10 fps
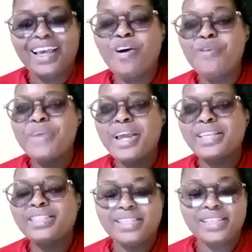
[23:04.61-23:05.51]

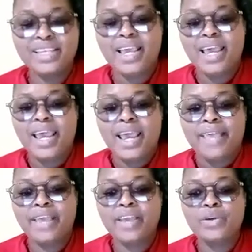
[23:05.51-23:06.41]
Comrades,
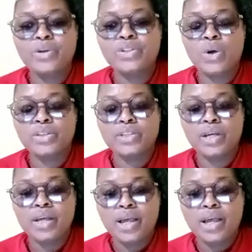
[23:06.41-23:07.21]
thank you, Doctor.